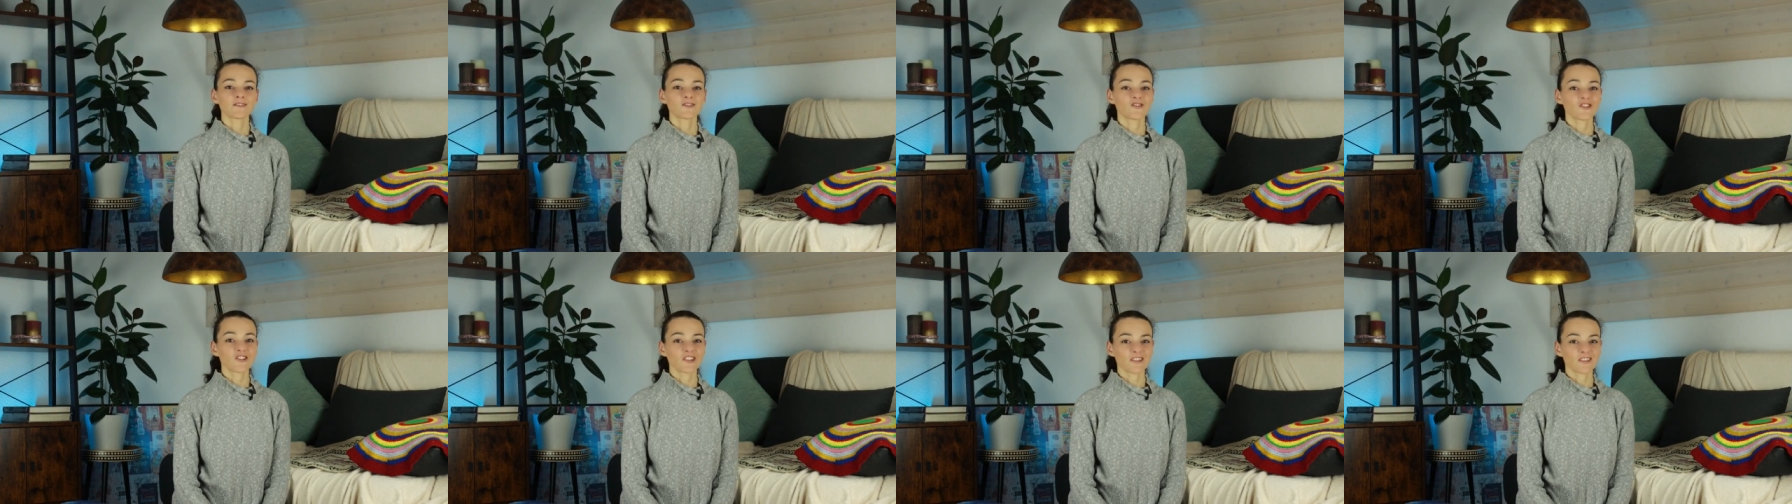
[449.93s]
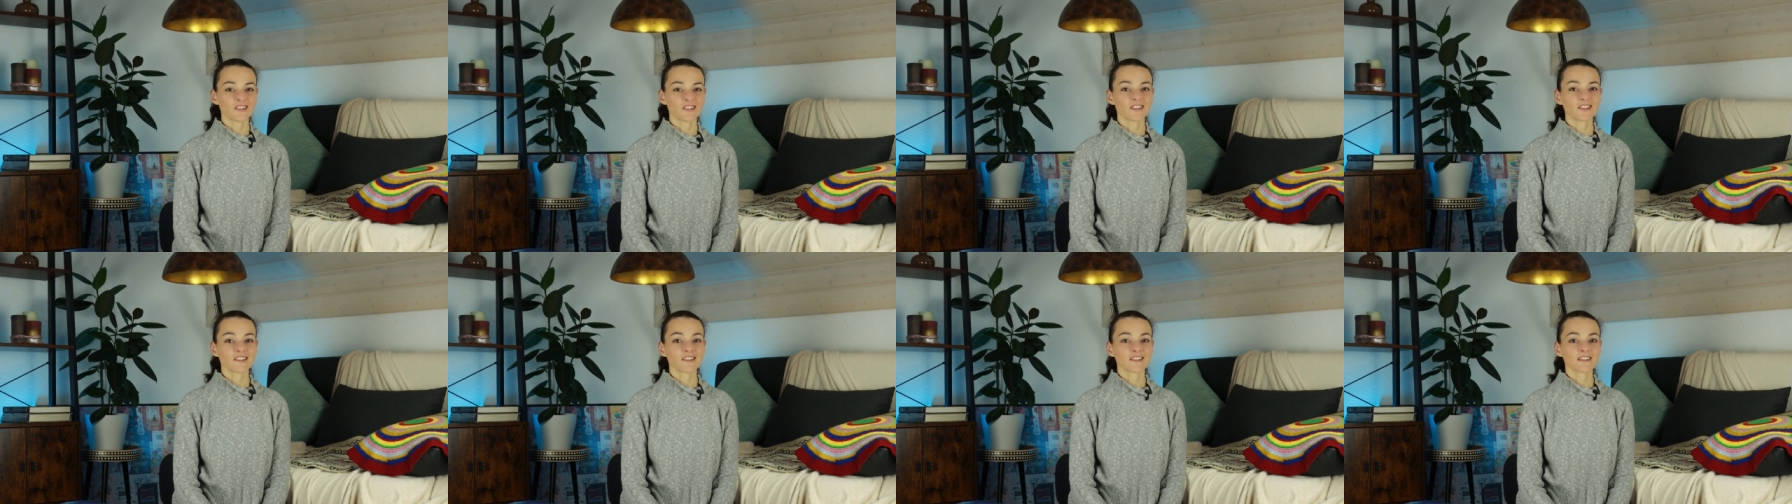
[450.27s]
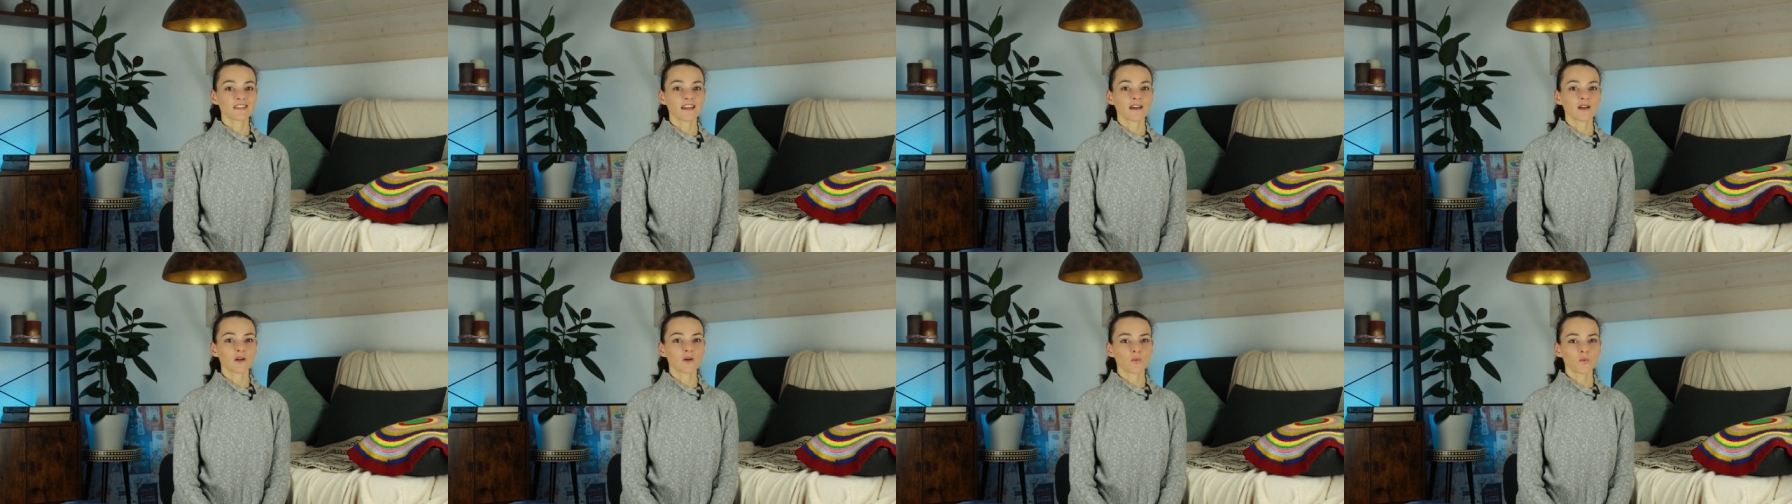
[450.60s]
Just
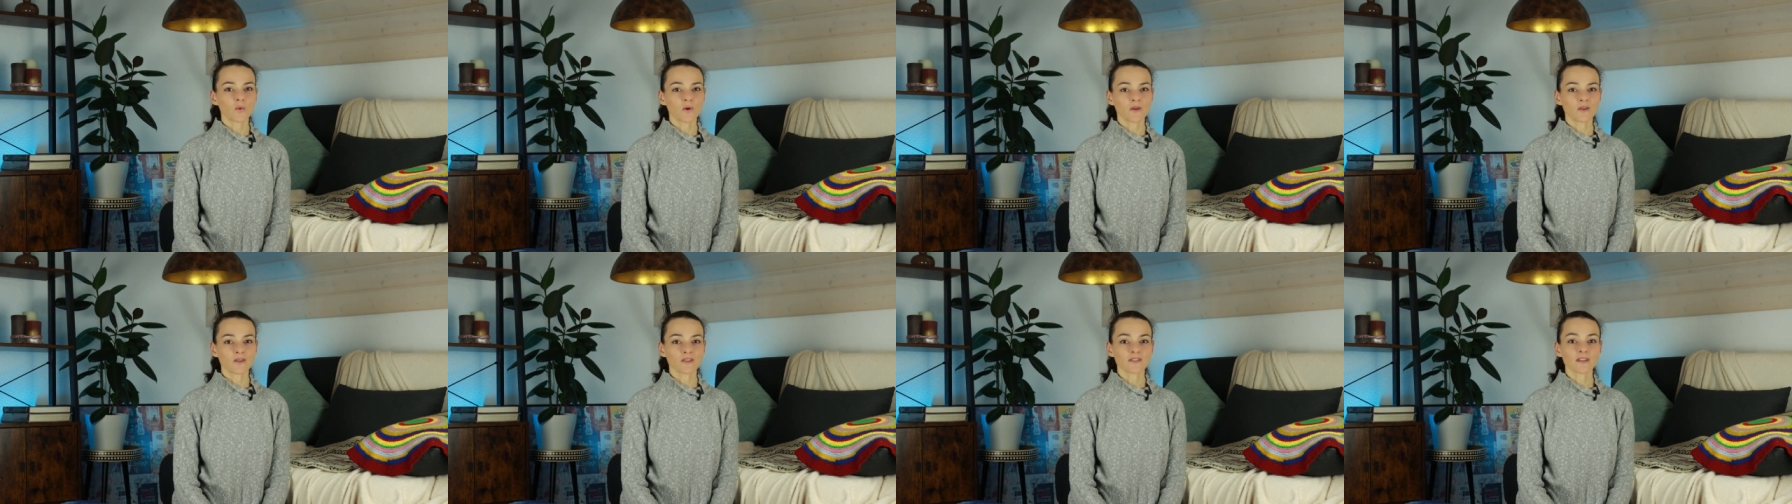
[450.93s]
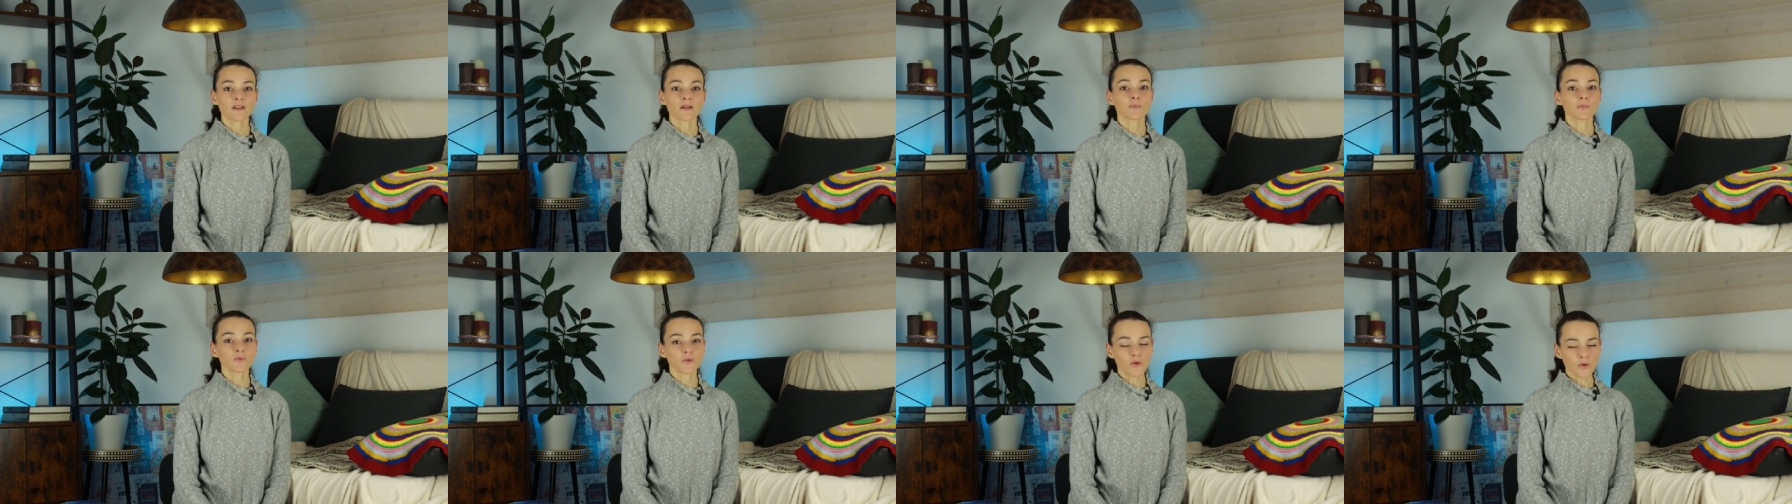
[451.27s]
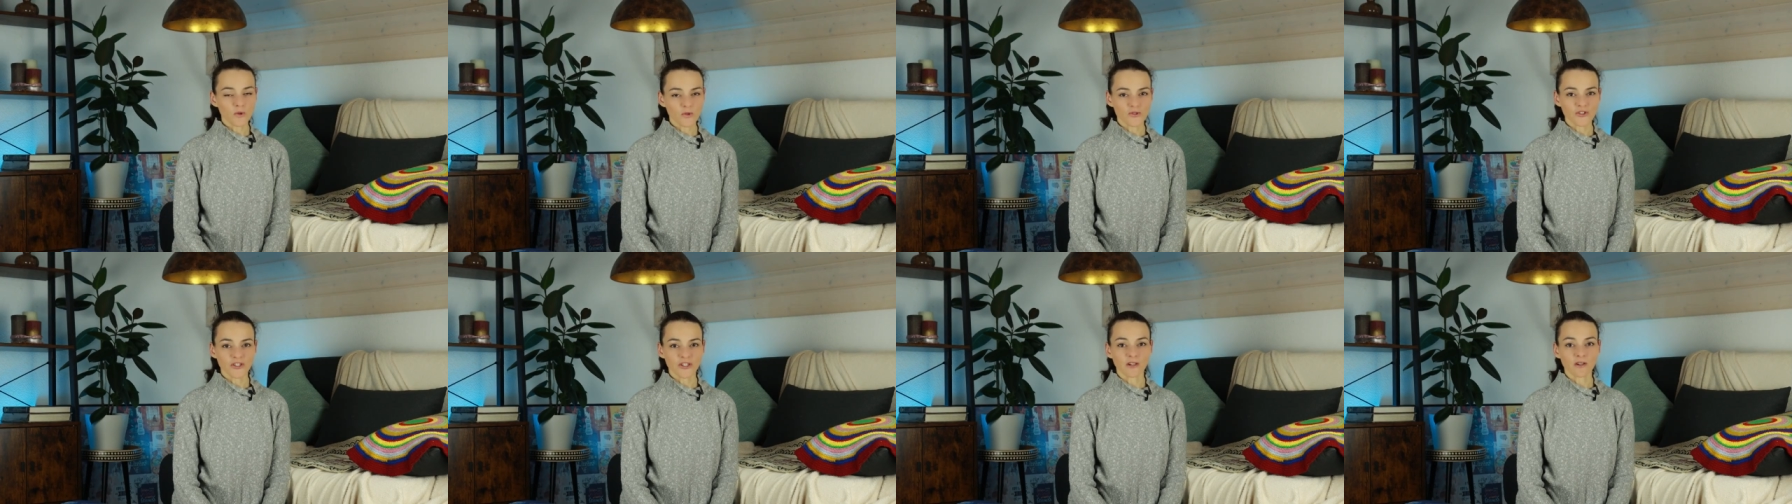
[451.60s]
as I was
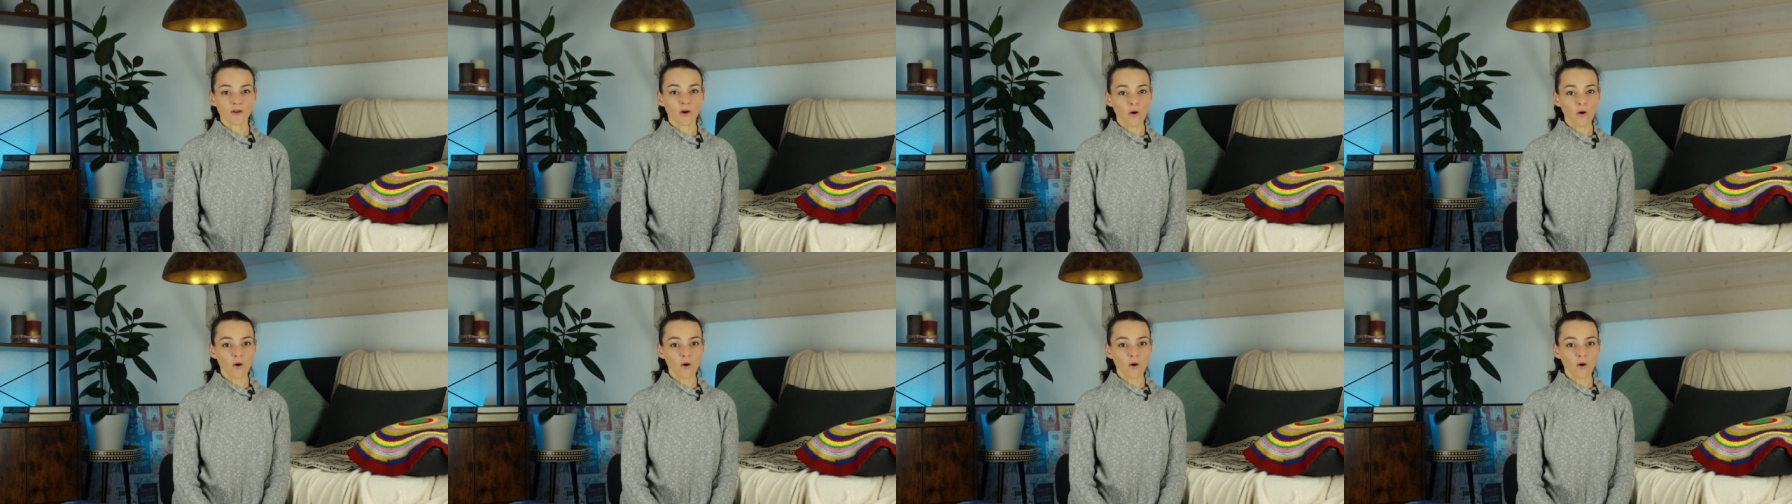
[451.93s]
approaching